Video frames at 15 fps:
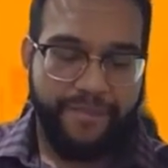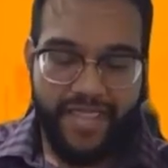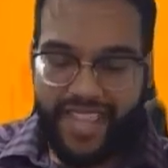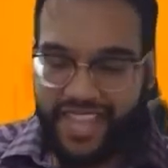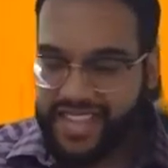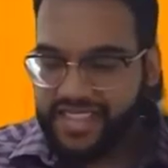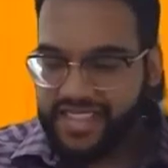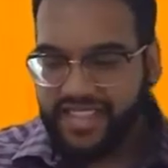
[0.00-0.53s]

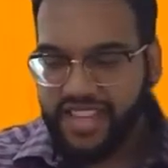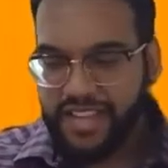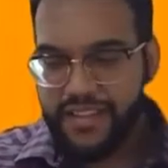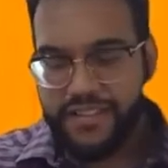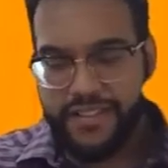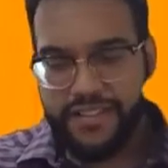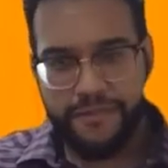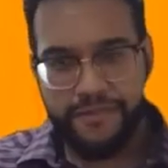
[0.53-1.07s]
In
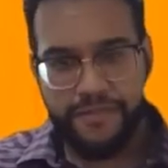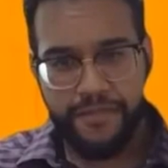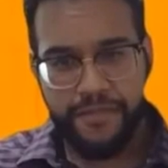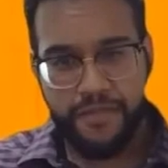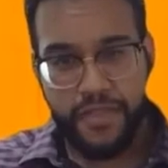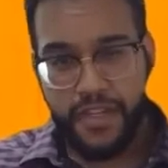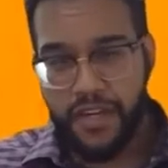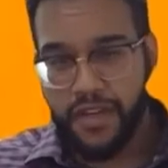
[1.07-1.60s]
sales,
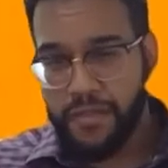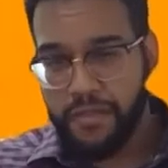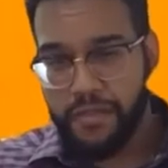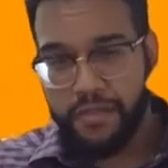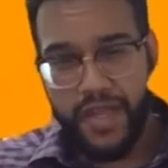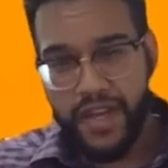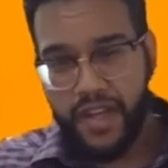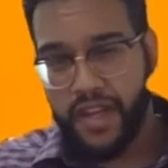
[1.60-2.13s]
there are
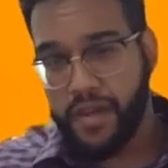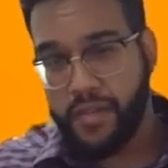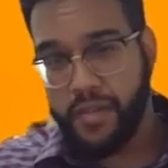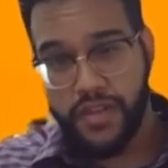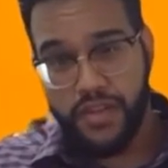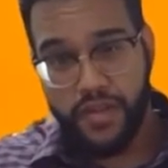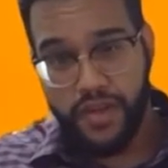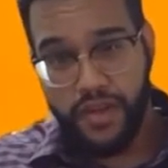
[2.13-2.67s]
many
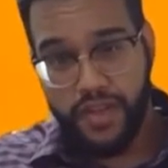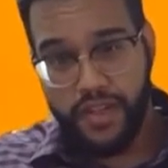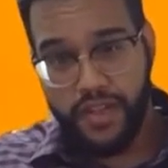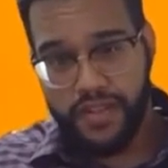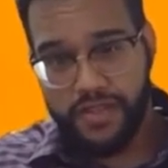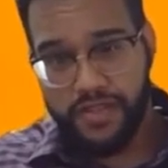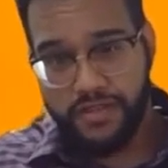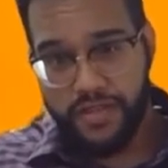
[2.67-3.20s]

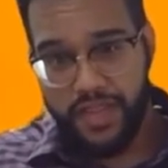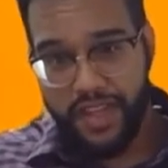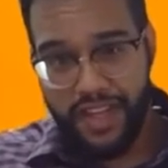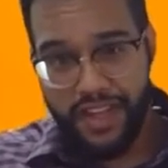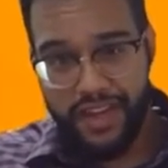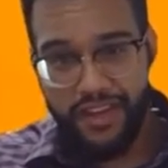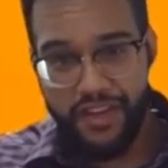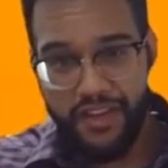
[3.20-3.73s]
opportunities
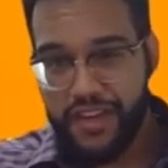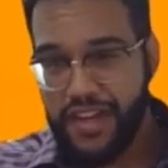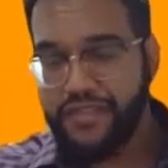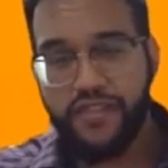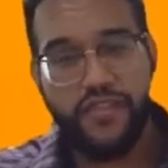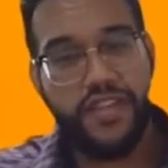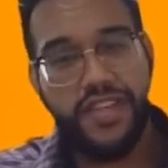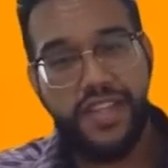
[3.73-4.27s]
and you're never
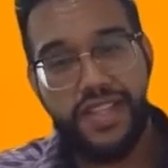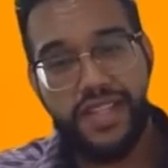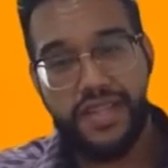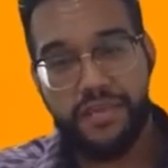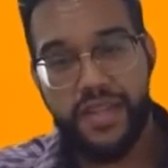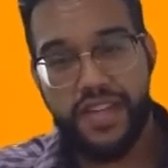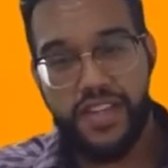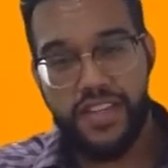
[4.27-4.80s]
really
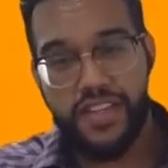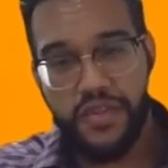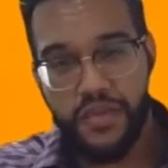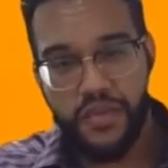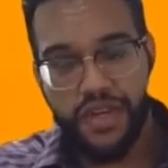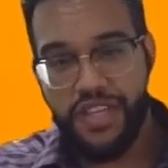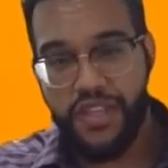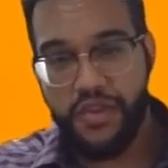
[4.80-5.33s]
limited to
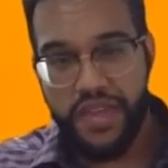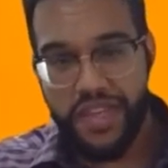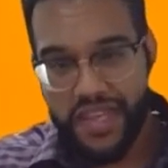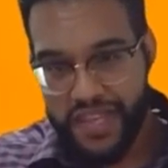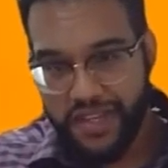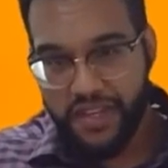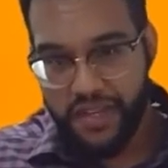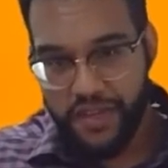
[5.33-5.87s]
what you
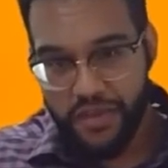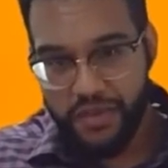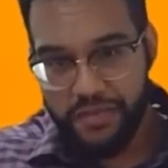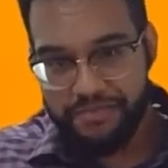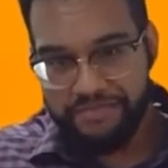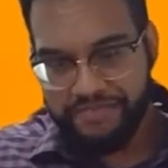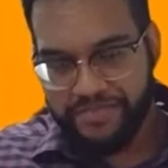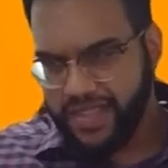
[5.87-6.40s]
can do.
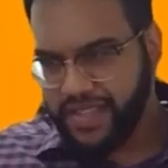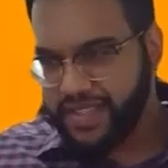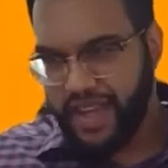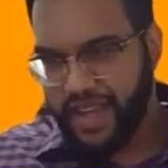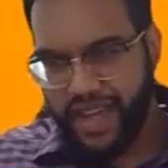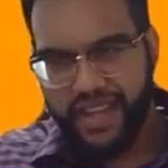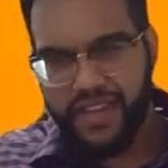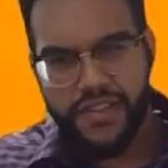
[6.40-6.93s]

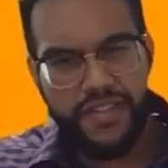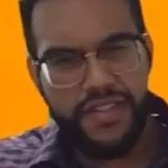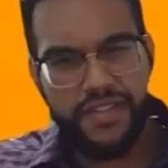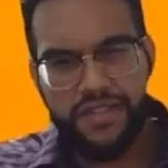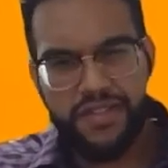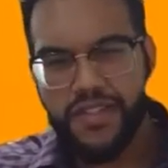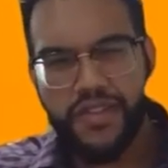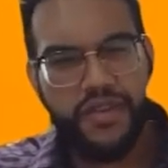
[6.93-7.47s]

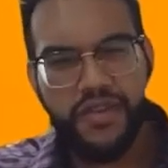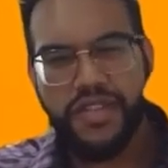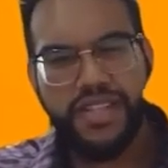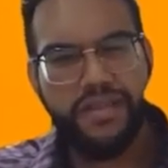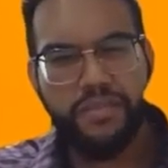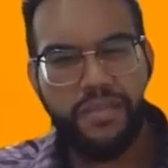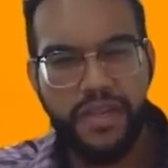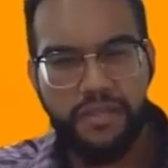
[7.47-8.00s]
Titles don't really
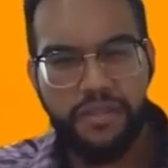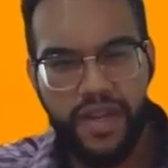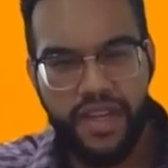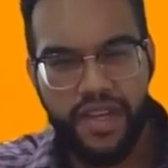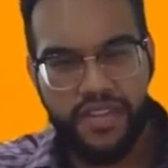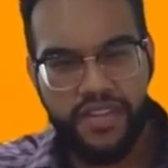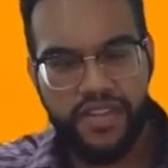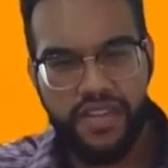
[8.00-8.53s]
mean
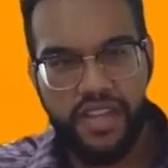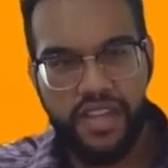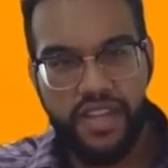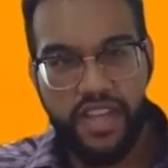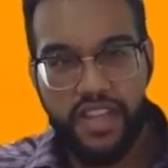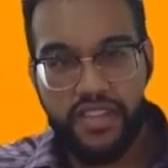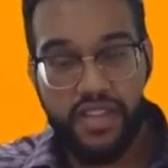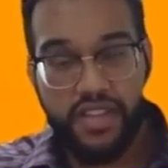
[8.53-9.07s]
much
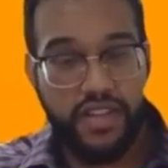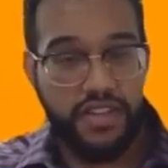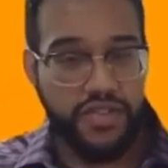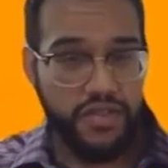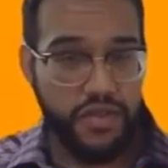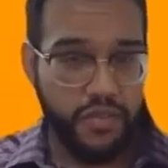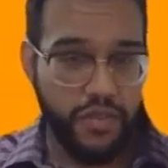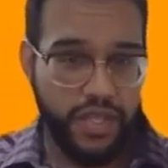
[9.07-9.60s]
as long as
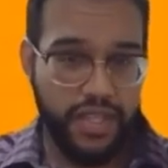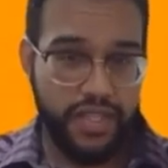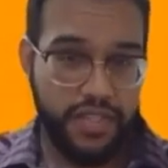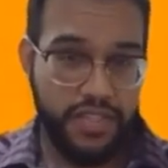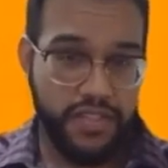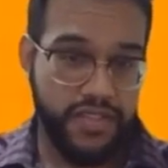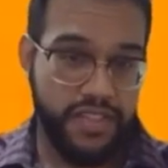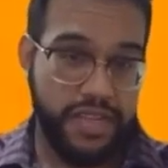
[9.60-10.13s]
you're willing to
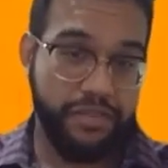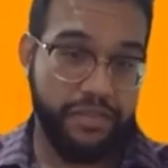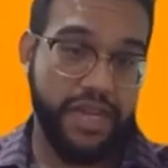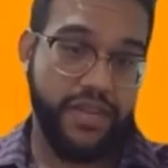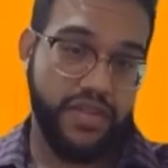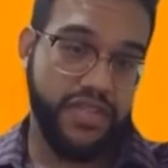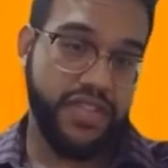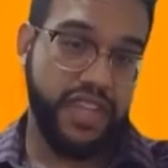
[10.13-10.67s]
step
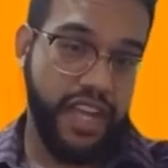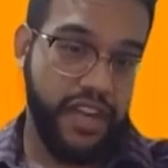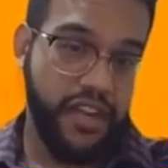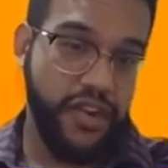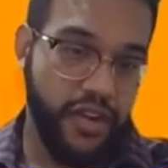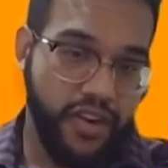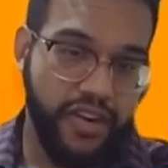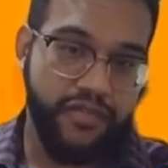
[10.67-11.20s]
outside of
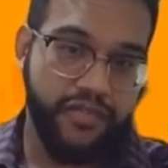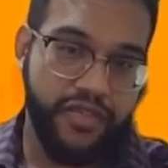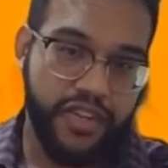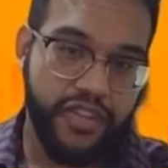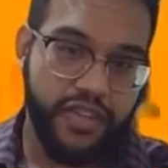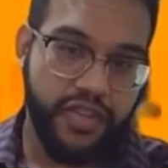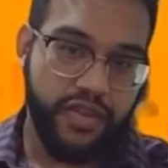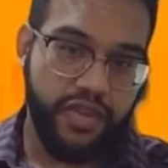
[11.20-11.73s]
your comfort
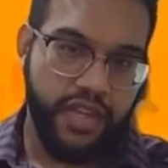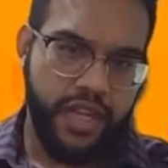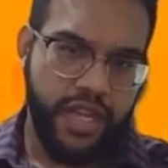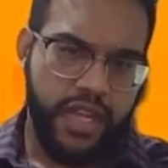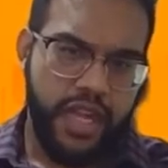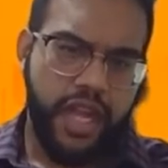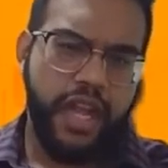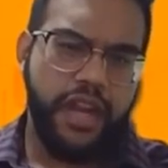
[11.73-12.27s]
zone
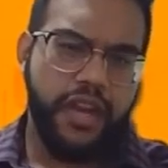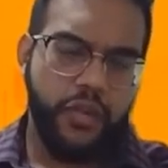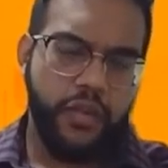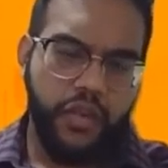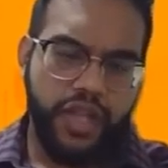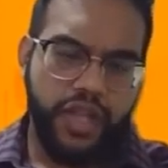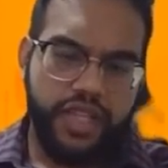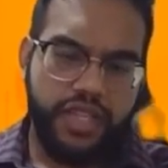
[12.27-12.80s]
and you're
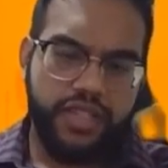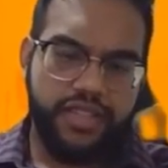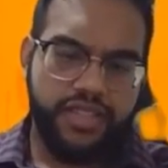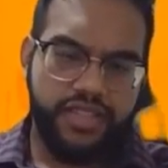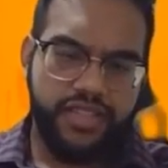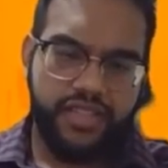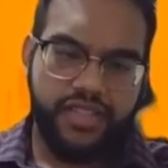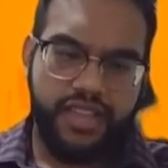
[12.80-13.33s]
willing to
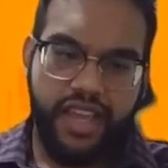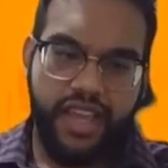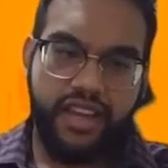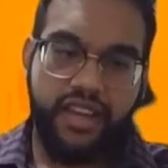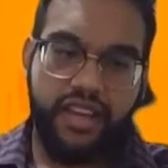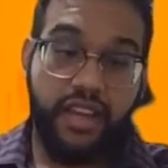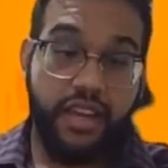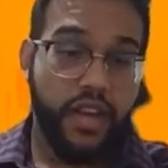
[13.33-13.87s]

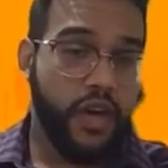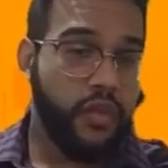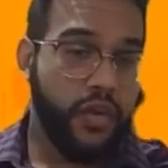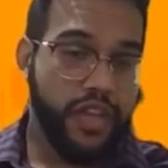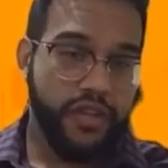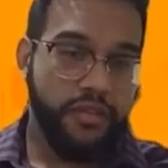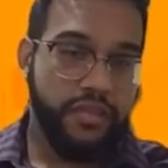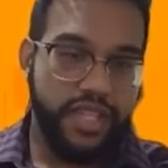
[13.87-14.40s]
stand on
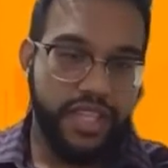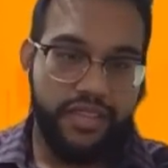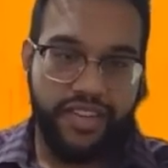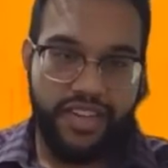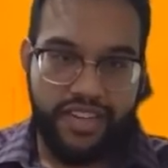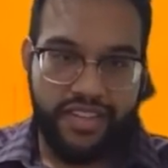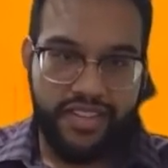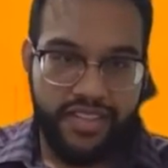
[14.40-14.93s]
what you believe
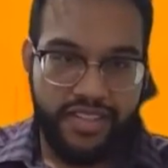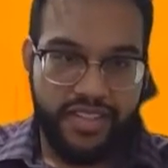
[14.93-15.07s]
on.